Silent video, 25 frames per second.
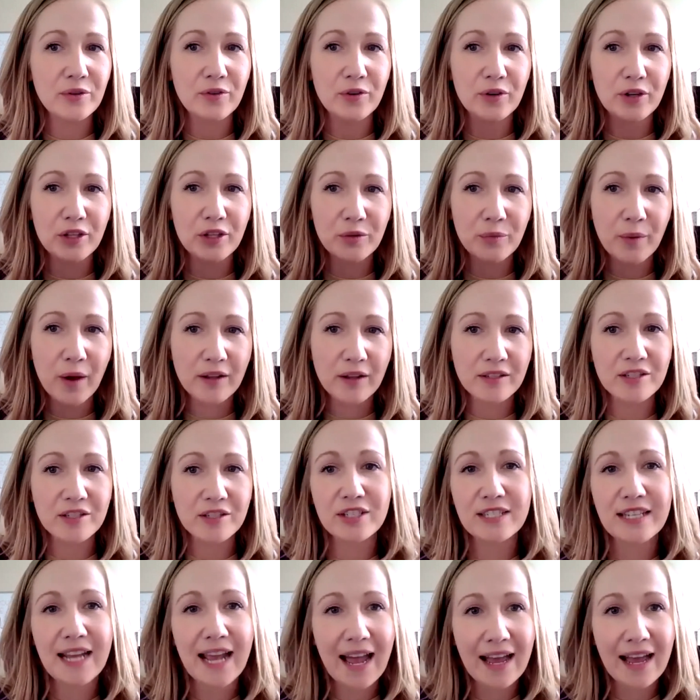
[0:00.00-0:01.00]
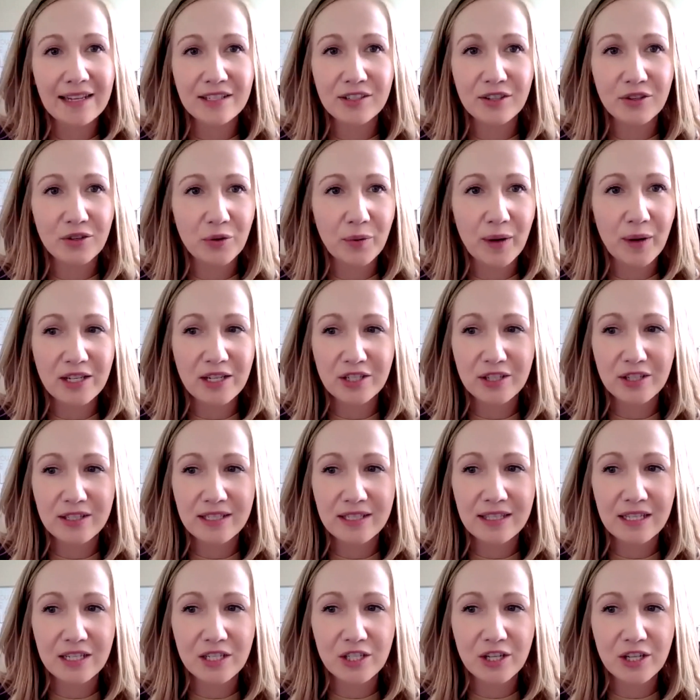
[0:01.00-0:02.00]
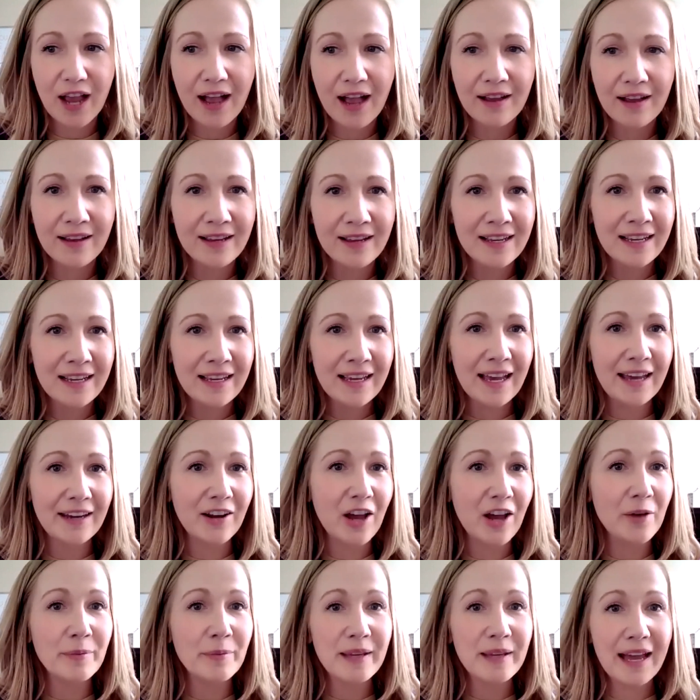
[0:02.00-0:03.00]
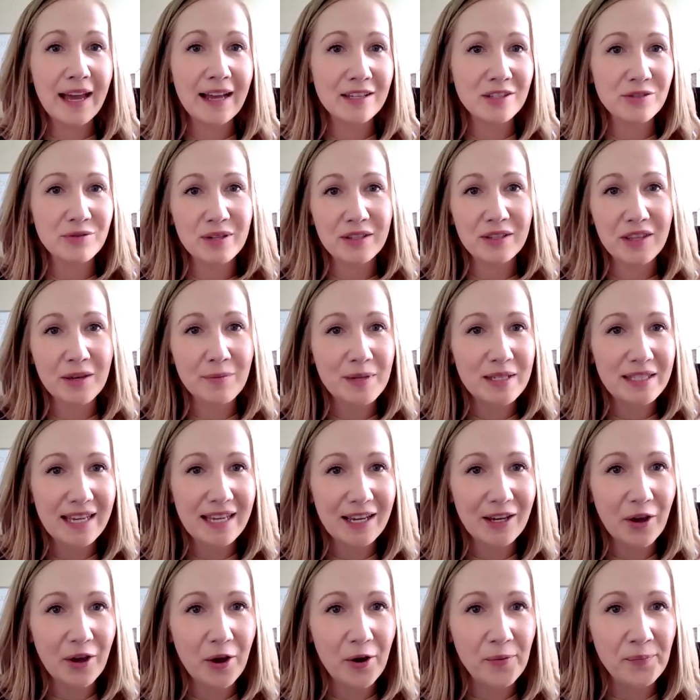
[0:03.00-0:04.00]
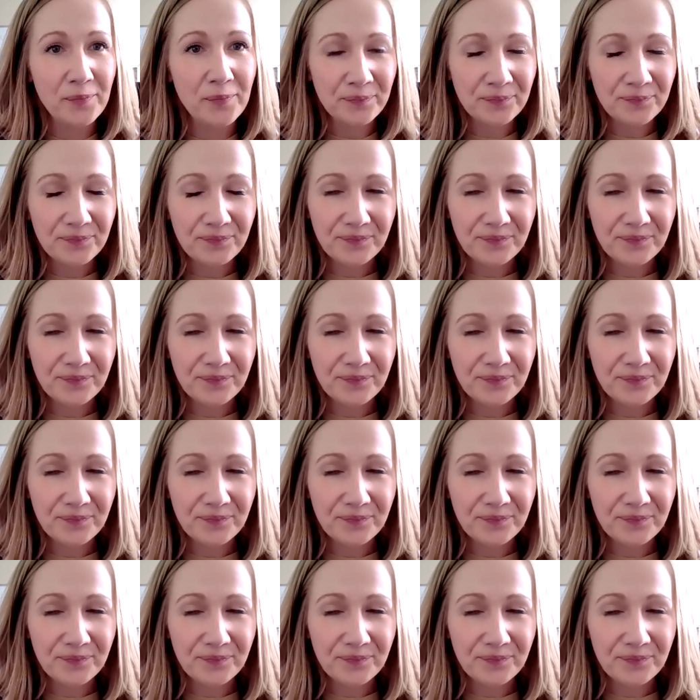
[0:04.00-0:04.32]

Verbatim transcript: for you all to just ask your questions in the chat and I'll be answering them as I go